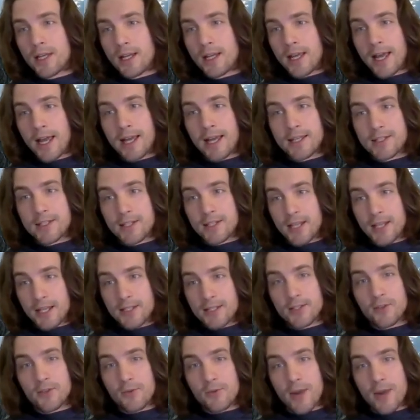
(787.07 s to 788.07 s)
as
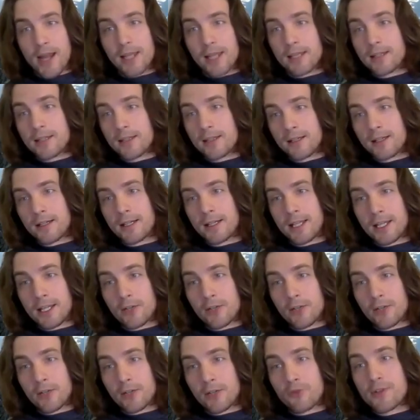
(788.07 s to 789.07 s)
the rank
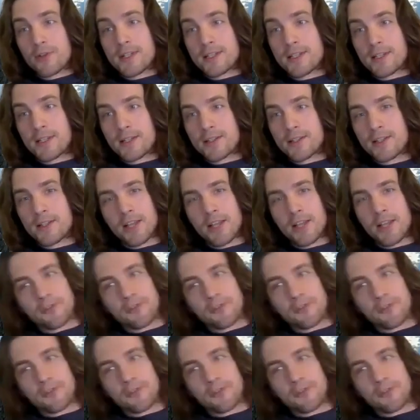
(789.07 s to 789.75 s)
increases